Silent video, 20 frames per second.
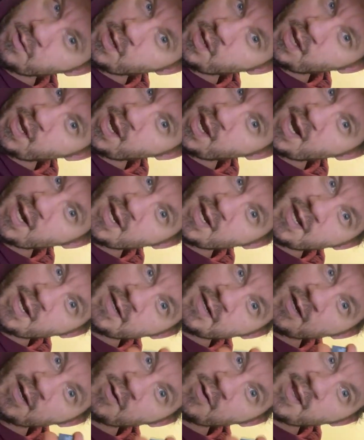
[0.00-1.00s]
I got on
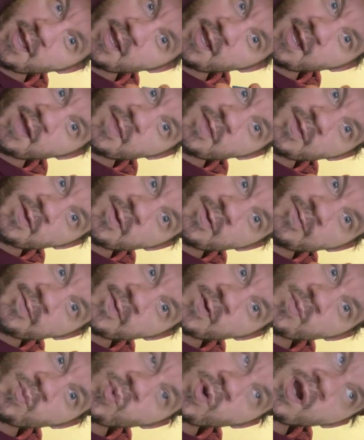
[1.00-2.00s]
here and I got the
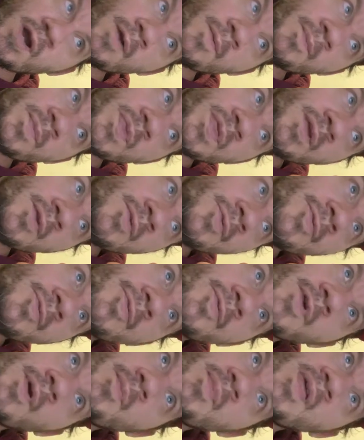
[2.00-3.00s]
firmware
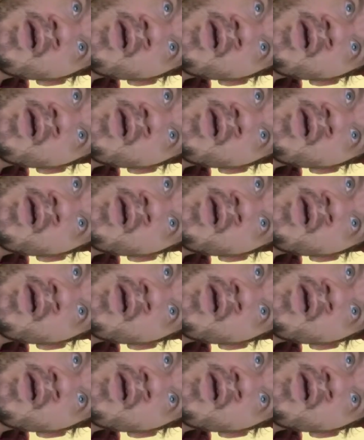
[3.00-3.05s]
from